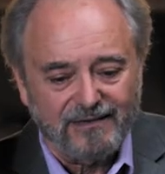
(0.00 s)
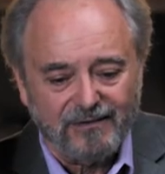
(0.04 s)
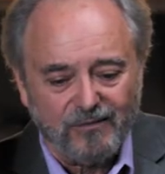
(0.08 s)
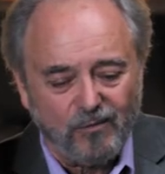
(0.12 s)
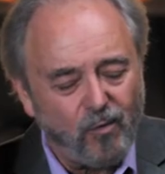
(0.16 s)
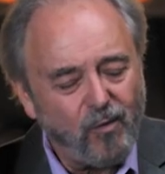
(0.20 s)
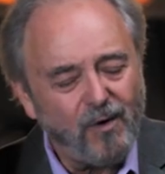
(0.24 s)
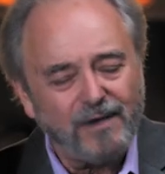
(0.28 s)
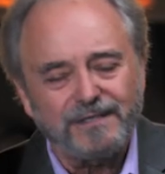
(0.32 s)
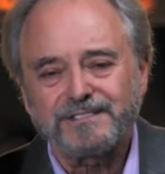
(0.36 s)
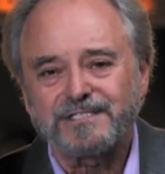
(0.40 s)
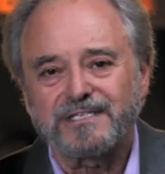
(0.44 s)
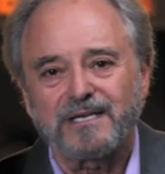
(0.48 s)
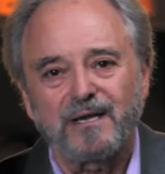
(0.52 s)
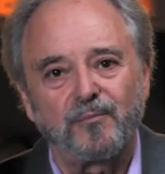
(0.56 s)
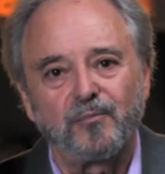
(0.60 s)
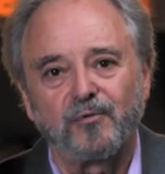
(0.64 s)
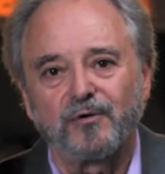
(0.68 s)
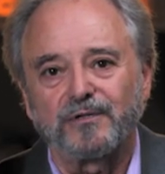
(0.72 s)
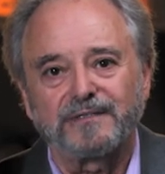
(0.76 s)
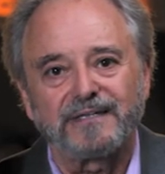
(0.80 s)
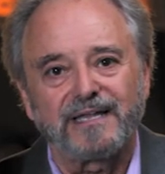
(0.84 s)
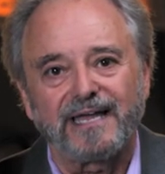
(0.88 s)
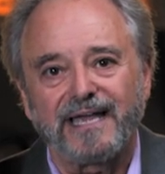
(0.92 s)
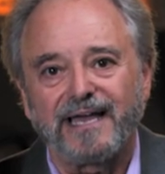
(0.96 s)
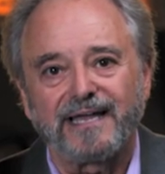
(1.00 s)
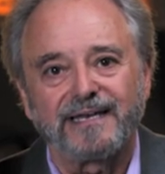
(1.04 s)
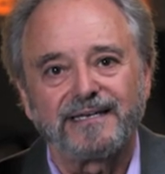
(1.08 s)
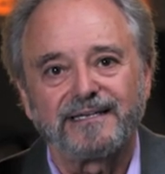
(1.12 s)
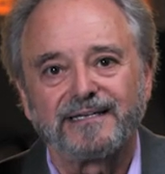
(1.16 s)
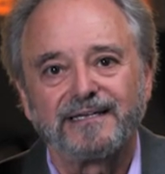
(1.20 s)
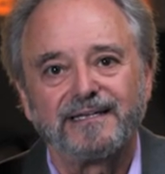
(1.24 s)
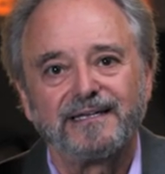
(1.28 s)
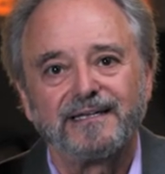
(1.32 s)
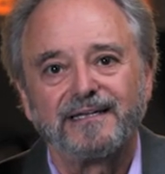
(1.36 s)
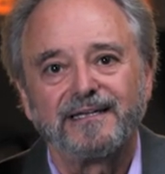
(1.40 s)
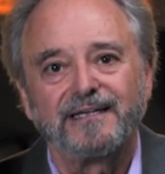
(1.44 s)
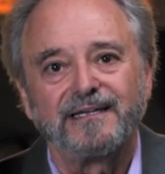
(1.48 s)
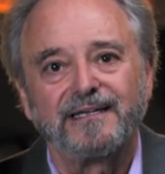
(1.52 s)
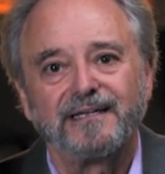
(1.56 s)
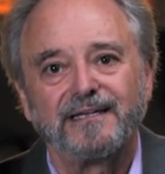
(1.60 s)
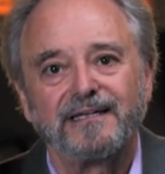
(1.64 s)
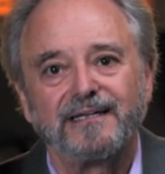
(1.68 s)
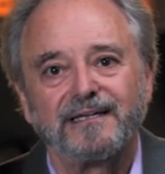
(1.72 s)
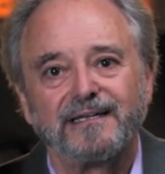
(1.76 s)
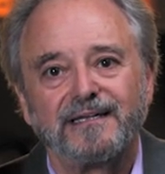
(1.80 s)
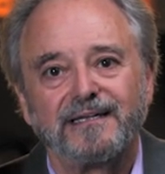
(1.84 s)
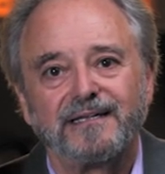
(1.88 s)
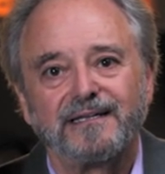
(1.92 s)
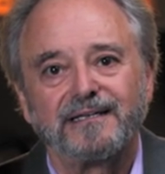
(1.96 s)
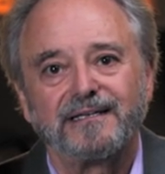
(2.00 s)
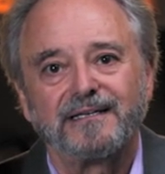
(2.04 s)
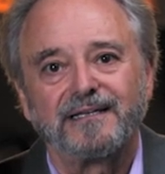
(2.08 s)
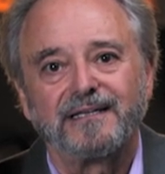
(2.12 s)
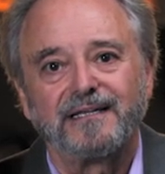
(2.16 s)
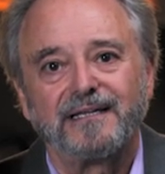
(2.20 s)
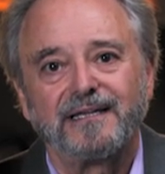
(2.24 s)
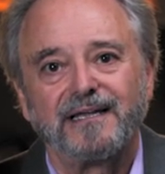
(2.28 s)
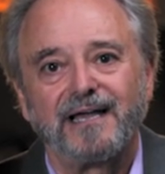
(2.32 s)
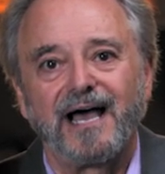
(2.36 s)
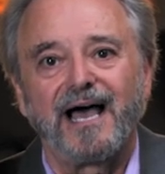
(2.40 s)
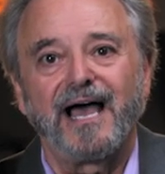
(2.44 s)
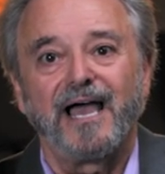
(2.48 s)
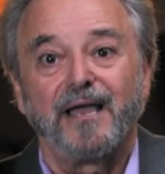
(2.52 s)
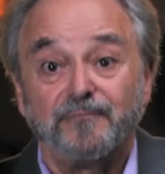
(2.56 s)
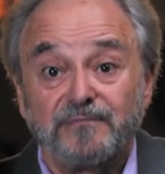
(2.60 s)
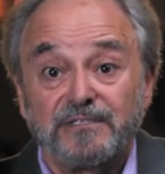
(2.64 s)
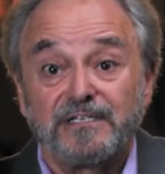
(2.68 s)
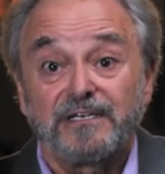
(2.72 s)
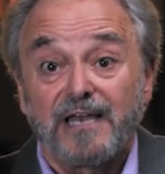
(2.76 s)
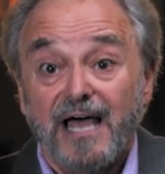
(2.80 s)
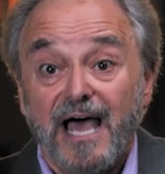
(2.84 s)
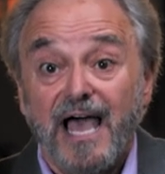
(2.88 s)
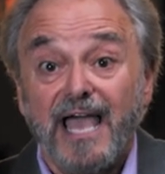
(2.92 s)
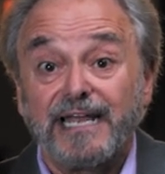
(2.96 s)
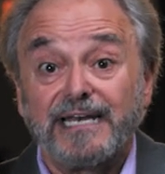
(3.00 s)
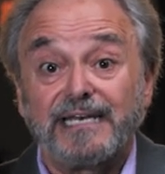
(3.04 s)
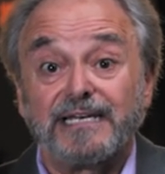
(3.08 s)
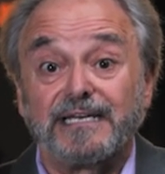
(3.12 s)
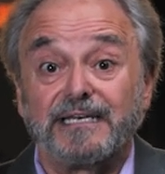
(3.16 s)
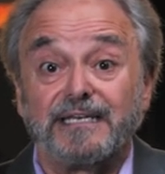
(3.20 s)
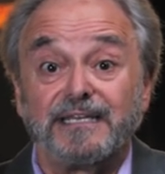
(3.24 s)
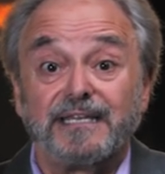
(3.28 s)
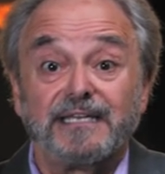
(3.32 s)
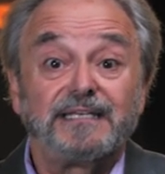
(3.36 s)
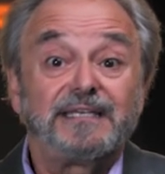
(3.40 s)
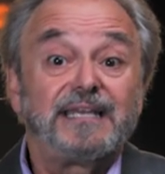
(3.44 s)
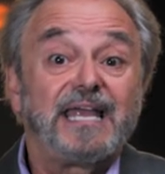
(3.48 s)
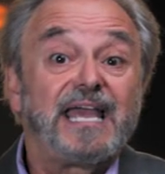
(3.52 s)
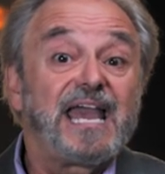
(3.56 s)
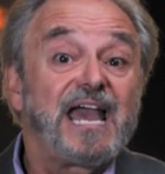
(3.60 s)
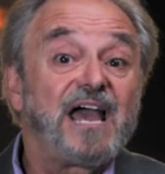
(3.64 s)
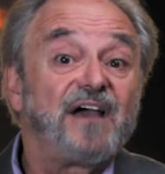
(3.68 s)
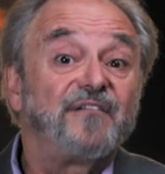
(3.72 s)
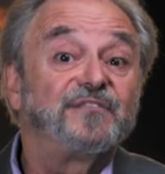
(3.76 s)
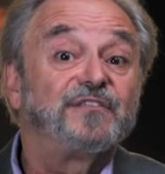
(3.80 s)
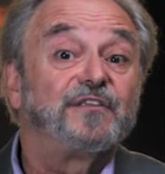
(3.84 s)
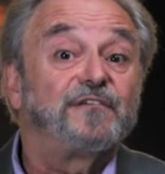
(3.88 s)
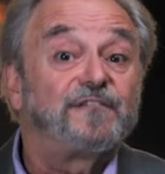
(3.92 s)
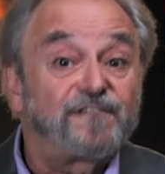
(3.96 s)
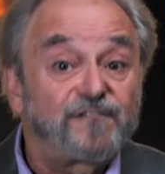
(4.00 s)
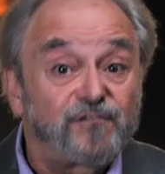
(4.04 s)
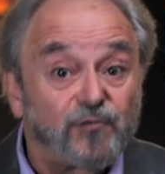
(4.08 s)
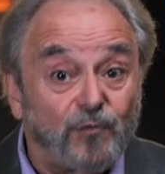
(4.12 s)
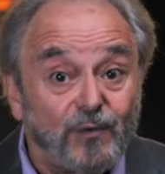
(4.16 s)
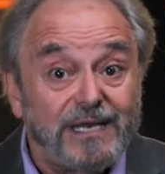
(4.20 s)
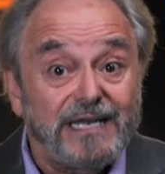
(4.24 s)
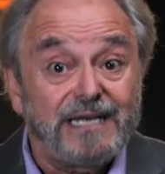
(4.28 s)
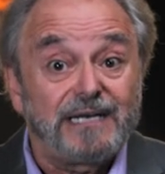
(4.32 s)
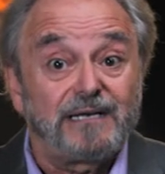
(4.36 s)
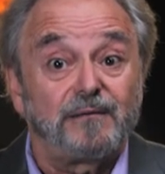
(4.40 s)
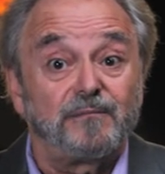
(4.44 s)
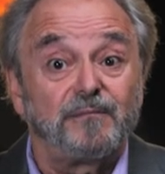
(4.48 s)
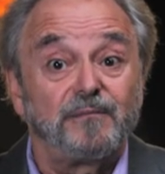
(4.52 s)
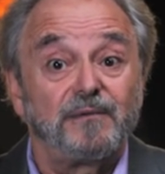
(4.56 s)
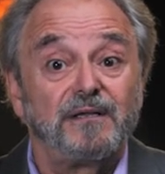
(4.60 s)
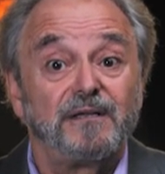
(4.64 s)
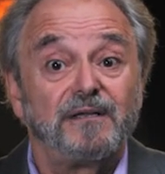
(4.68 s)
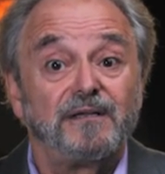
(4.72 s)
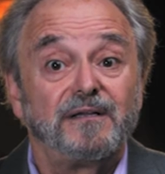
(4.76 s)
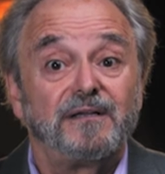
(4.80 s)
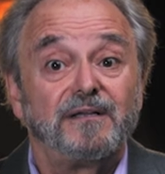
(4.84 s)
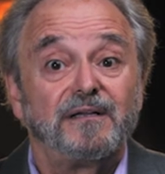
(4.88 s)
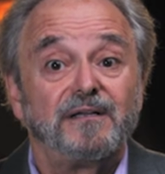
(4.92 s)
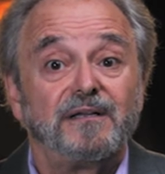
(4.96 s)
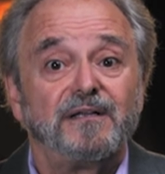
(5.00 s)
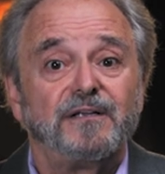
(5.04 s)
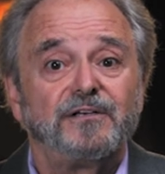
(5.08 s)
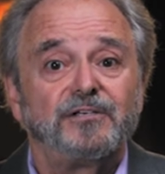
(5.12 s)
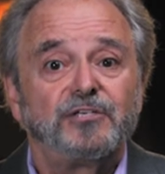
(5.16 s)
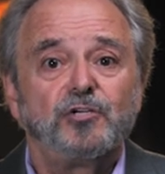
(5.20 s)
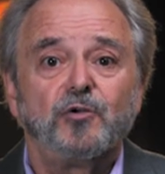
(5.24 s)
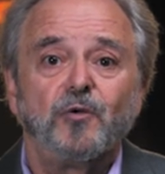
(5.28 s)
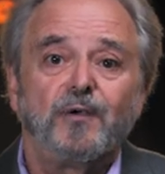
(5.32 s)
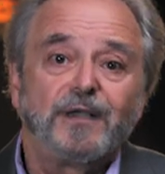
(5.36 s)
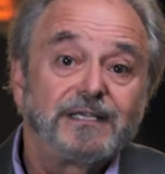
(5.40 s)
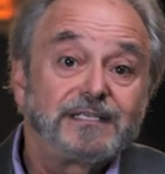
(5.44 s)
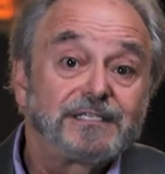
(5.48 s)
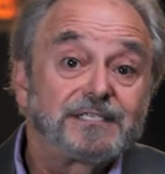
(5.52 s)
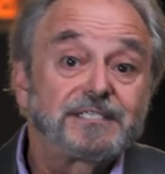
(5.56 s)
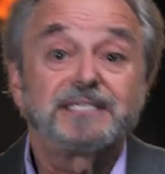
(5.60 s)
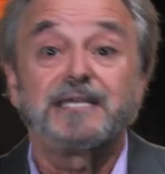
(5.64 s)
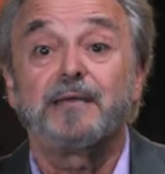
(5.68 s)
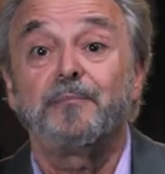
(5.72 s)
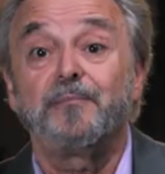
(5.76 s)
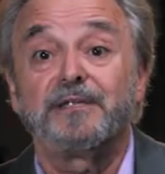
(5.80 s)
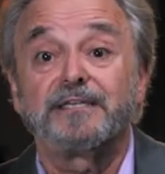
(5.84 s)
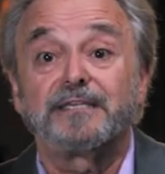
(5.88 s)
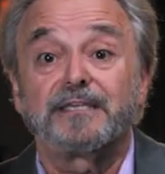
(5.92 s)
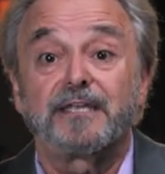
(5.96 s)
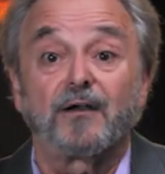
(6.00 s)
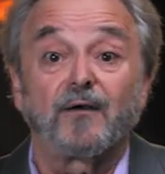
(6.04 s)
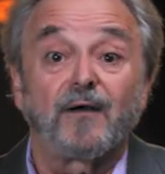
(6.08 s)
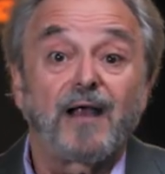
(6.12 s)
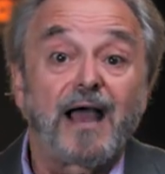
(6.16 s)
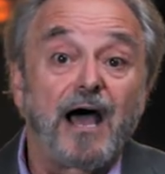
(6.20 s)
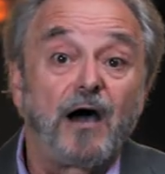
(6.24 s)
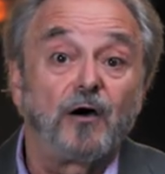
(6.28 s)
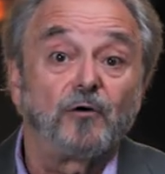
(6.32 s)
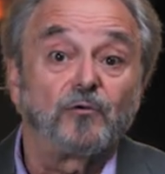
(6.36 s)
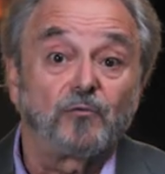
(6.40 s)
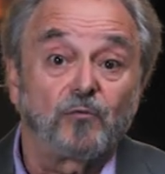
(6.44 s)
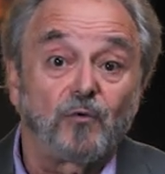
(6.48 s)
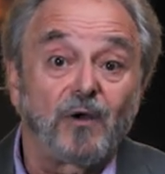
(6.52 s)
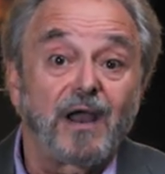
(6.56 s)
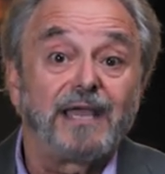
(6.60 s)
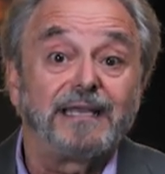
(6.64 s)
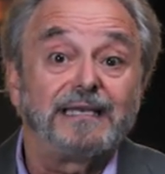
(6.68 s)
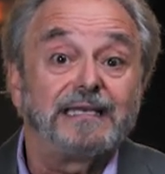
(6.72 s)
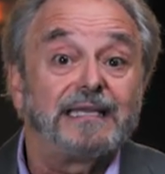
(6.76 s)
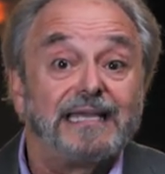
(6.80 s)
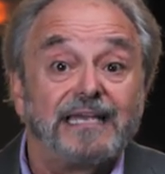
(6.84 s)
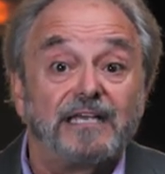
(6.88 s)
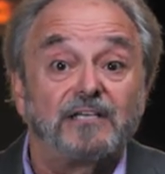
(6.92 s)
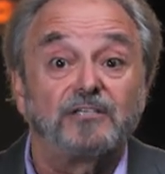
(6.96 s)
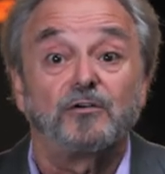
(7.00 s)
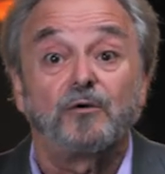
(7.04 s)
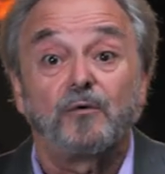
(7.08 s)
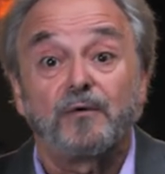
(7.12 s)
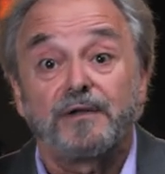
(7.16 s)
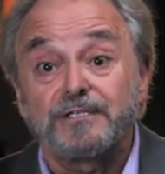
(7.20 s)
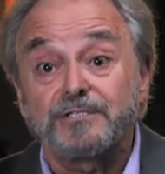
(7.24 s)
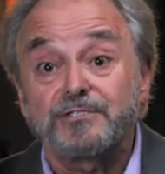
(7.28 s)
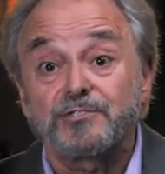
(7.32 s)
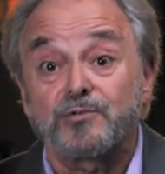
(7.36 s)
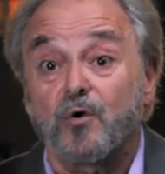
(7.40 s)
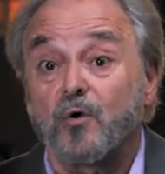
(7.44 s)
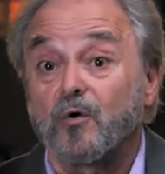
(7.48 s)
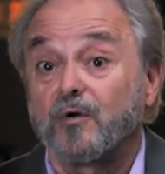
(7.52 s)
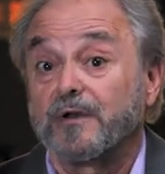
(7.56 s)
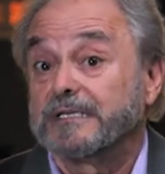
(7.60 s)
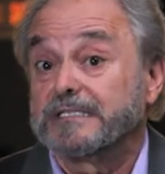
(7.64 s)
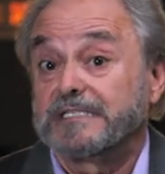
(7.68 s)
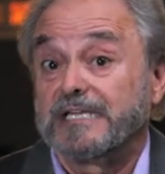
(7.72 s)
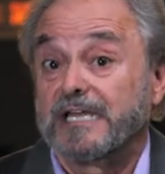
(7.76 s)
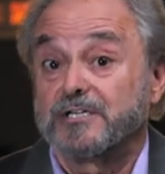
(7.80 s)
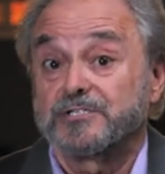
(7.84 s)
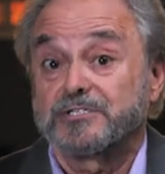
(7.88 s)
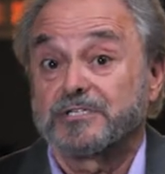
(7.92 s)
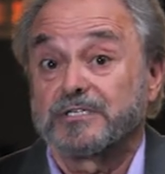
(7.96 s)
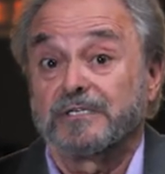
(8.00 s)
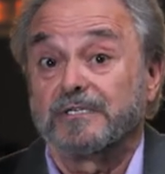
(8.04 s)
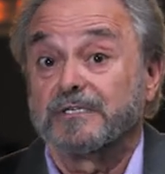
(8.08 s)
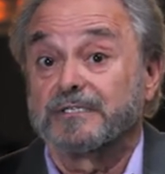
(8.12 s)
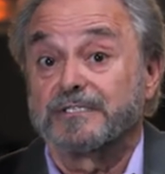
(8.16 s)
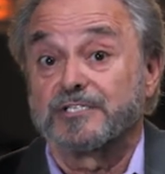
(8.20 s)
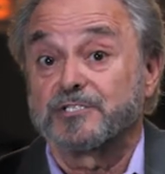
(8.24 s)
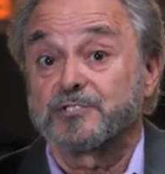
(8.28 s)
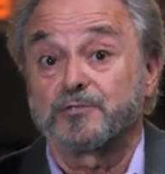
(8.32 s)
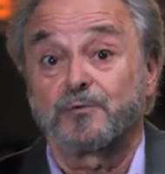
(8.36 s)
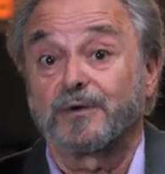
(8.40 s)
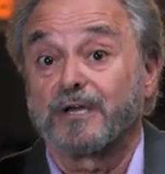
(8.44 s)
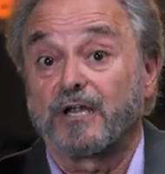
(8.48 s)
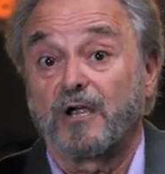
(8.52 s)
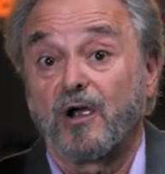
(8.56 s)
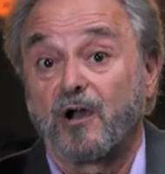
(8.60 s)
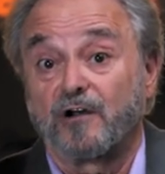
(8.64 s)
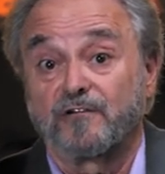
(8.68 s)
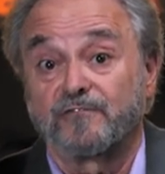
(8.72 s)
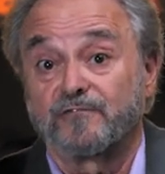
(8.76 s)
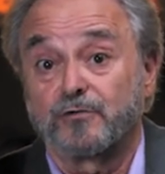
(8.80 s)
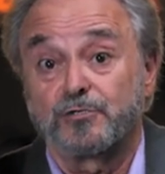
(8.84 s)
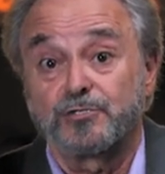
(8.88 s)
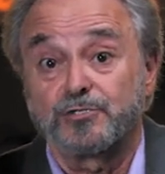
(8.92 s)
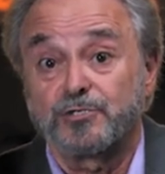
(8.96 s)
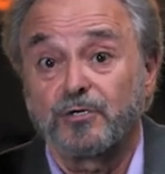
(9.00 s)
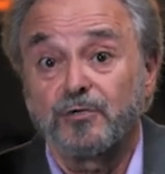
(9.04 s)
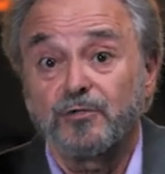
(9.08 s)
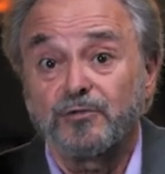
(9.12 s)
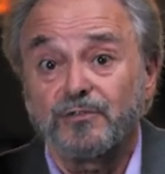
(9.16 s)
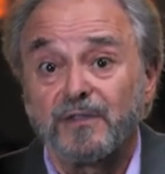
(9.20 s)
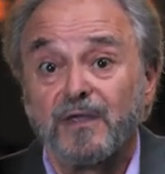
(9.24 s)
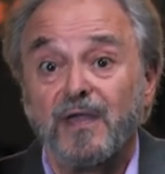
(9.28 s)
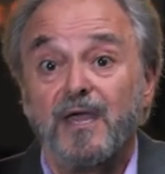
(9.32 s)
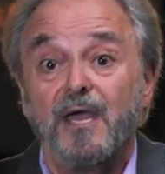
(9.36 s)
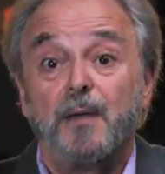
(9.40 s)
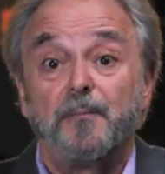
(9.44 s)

What's up with that? I'm delighted that they have the freedom to exhibit their outright ignorance or intentional disregard for truth,